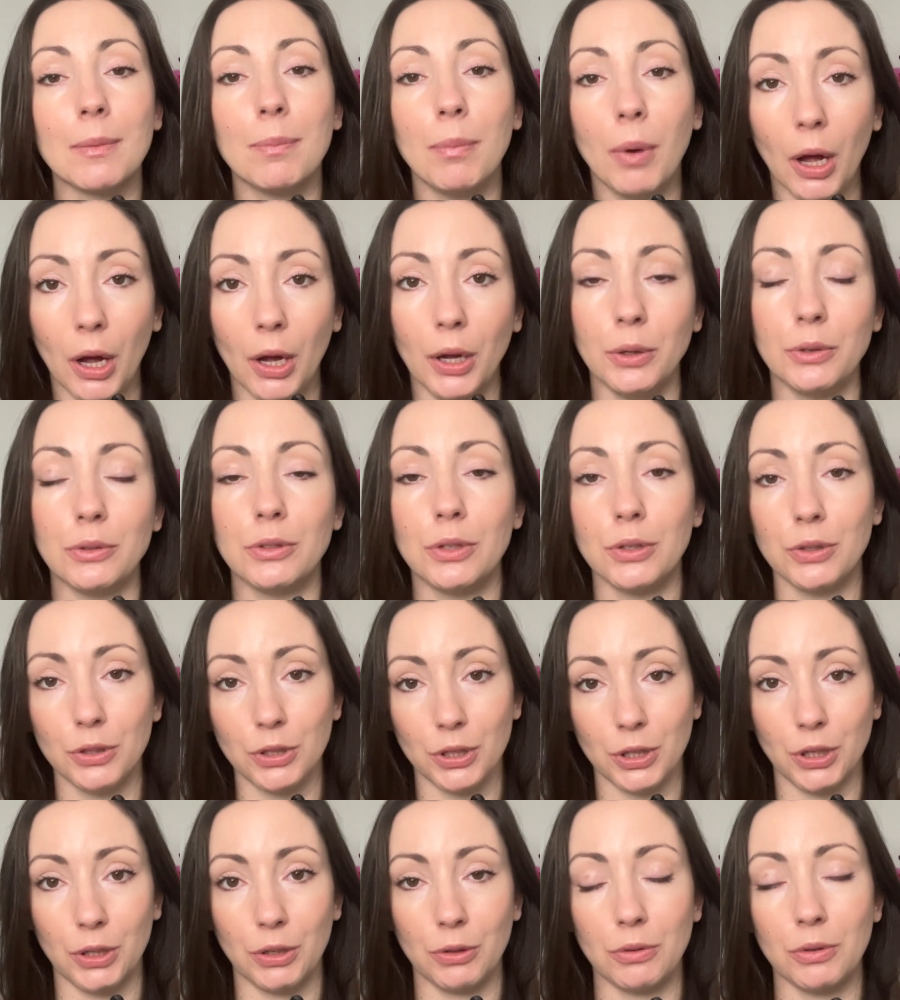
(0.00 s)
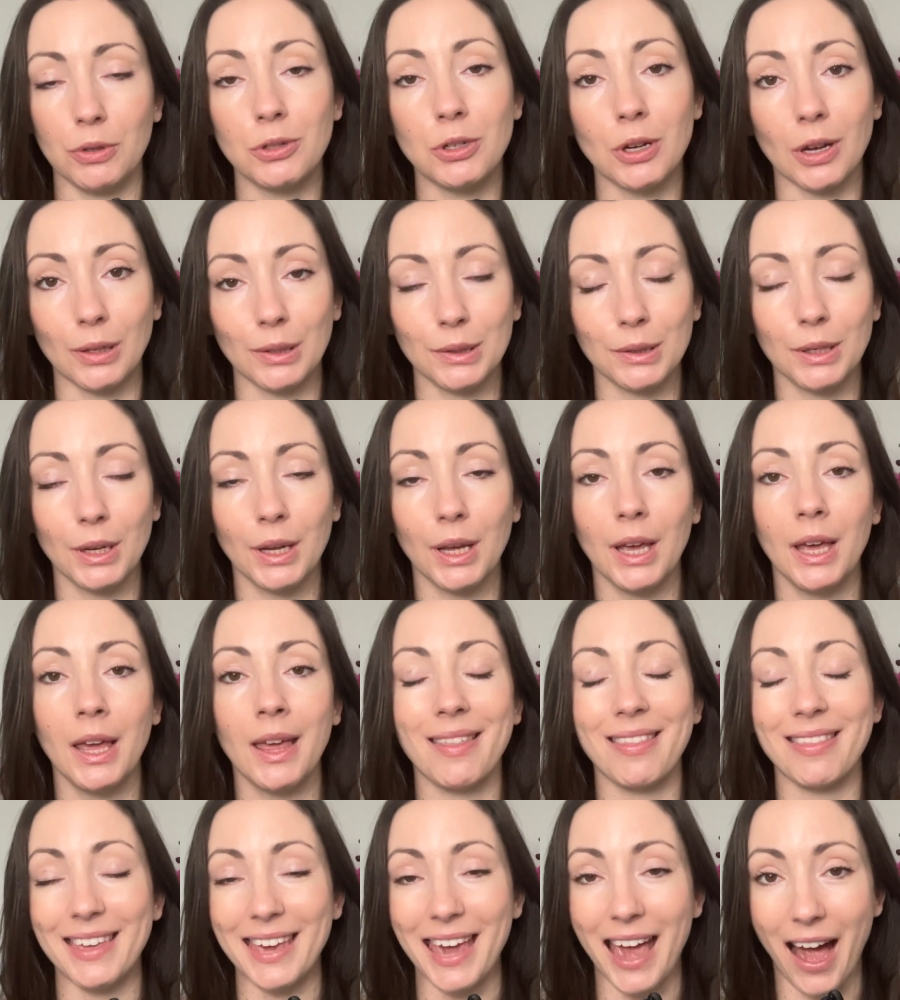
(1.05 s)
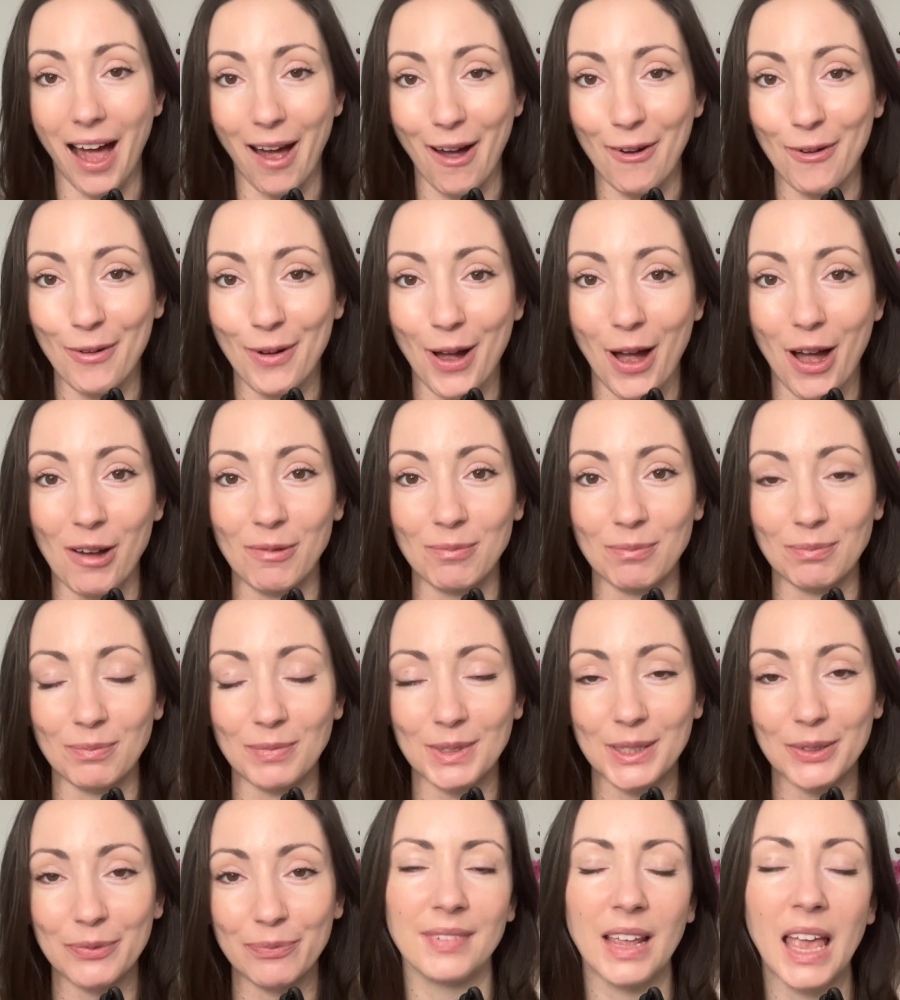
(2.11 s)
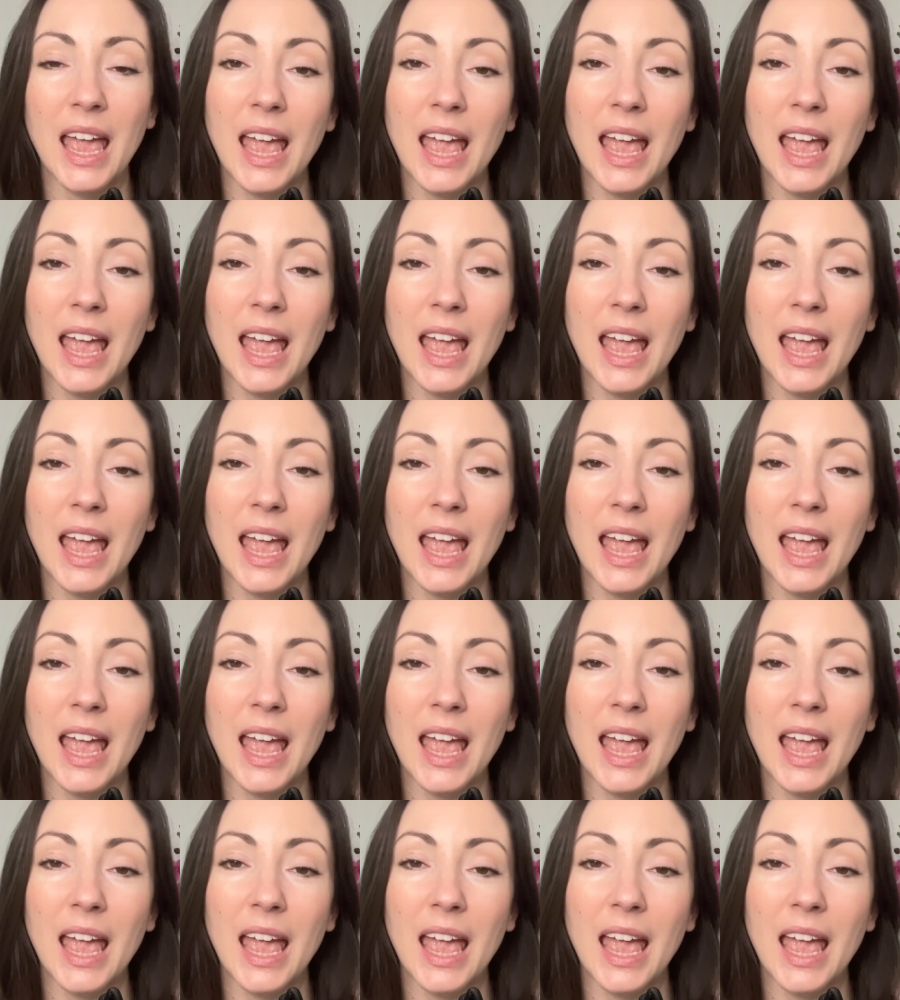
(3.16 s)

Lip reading: opposed to just the outcomes.